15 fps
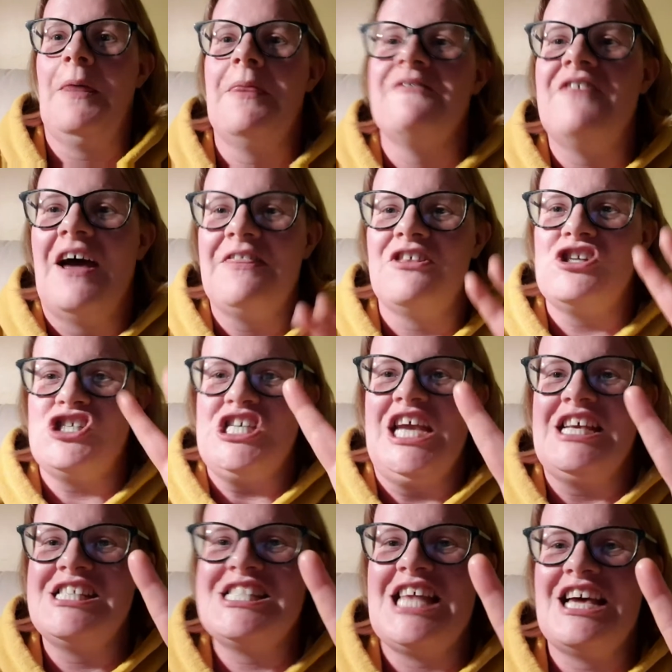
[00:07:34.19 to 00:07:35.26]
And the fact that
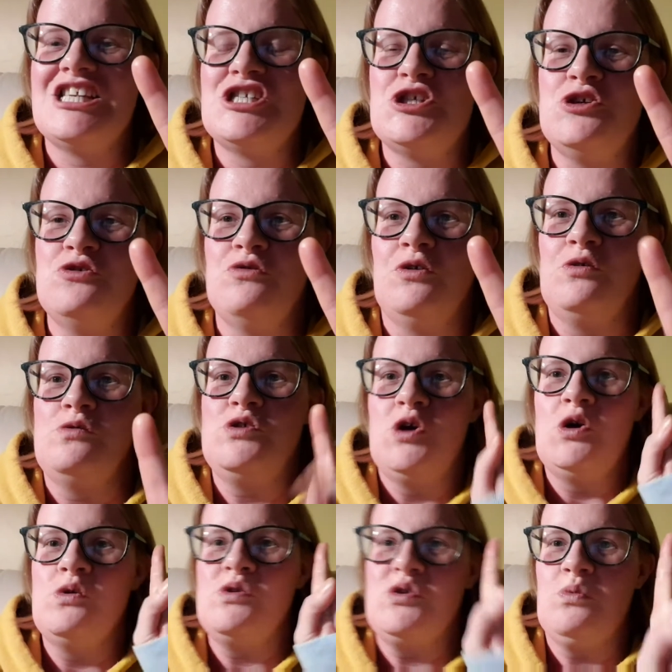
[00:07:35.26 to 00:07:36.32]
she set 2 rules
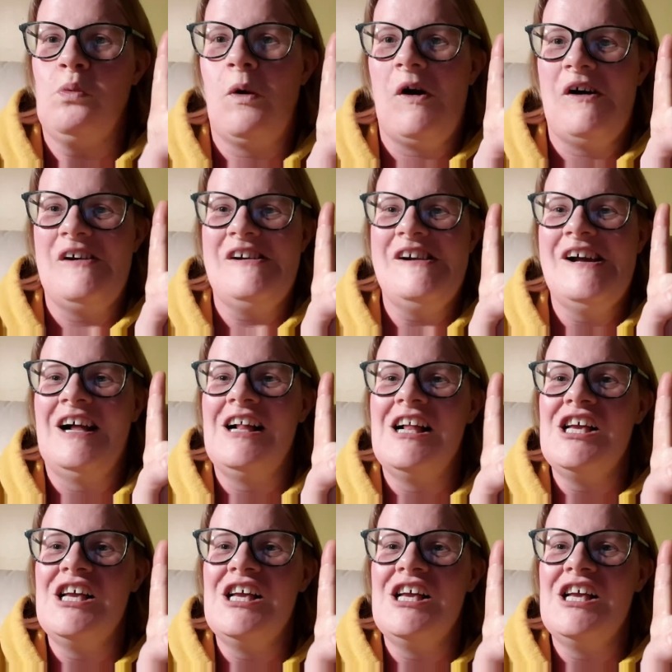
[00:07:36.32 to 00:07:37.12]
was 1,